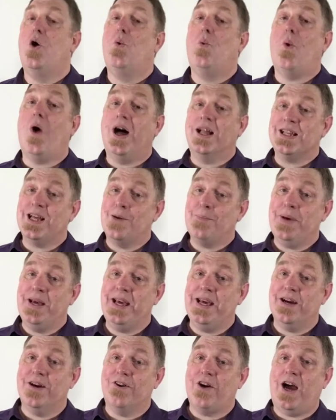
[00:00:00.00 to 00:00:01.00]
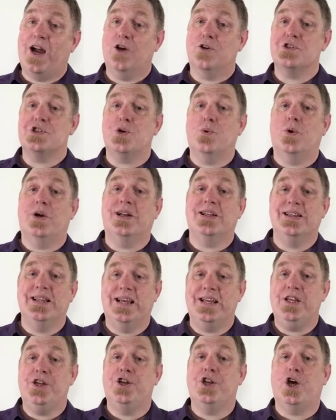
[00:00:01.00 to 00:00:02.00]
While I'm here, I also want to
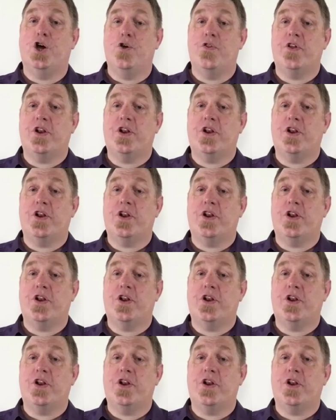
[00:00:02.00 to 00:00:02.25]
let you know